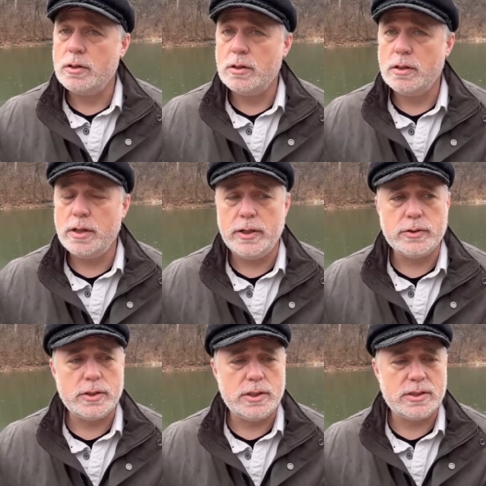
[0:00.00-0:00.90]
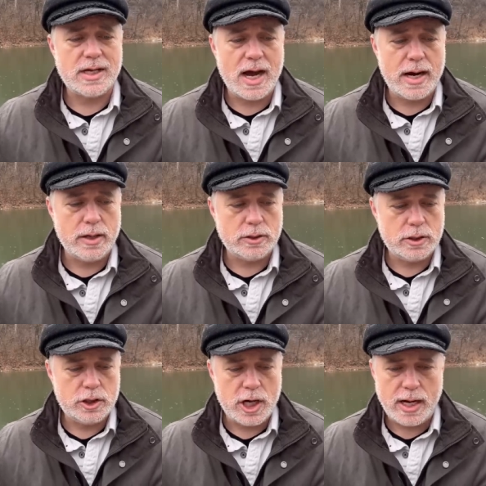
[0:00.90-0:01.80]
There's a desire to
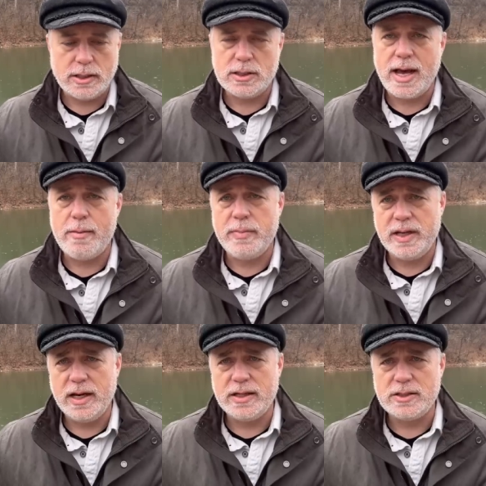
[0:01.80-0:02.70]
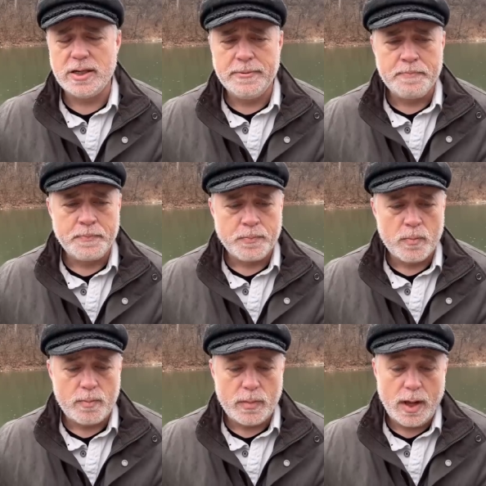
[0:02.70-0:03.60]
change that, because
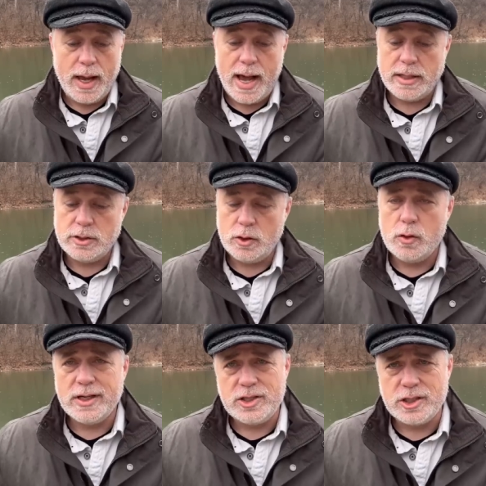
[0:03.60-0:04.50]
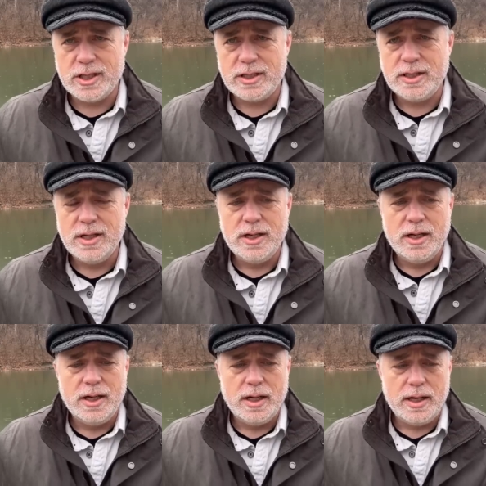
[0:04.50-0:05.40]
as a Christian,
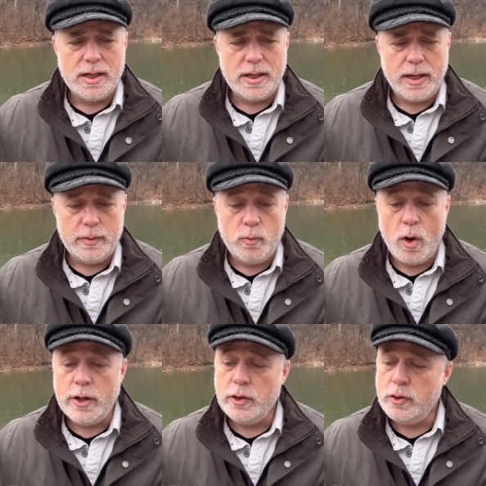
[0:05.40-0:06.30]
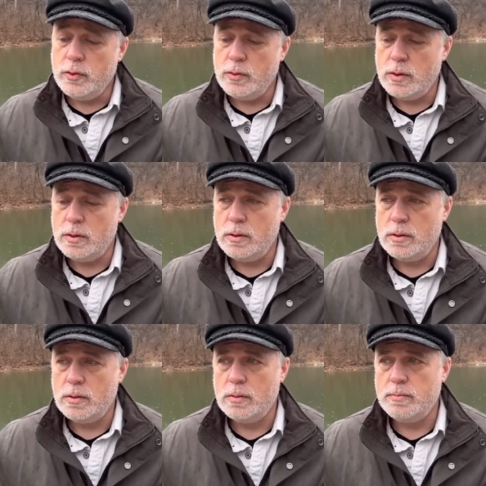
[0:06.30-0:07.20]
one who
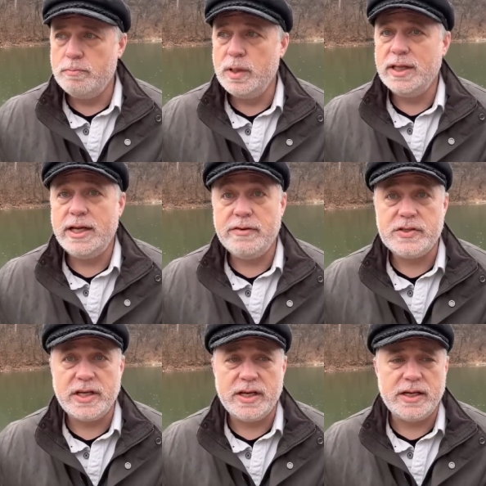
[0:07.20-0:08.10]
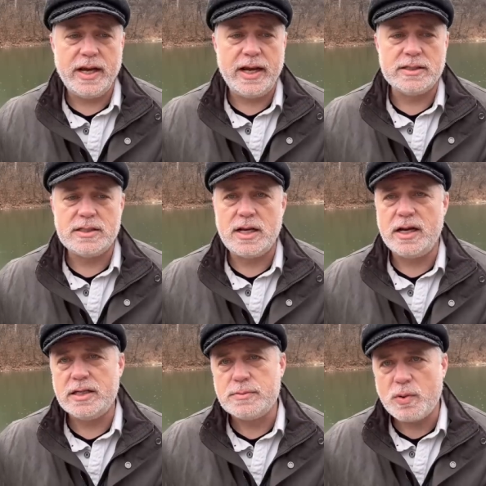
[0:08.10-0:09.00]
believes in and
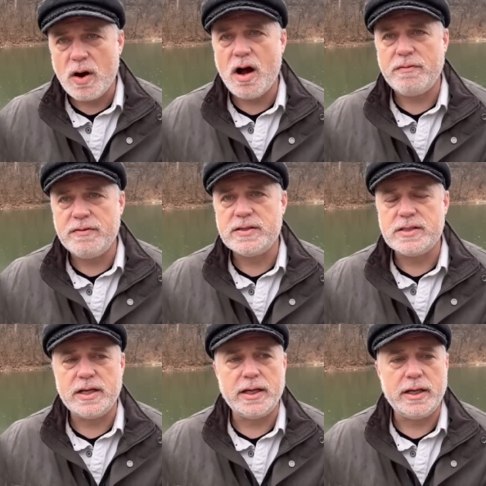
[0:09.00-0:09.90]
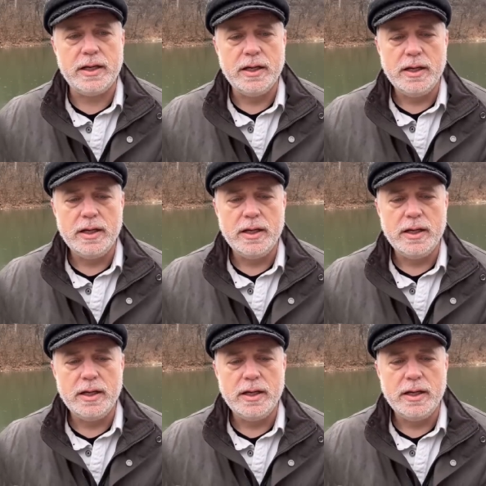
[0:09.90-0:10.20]
studies prophecy,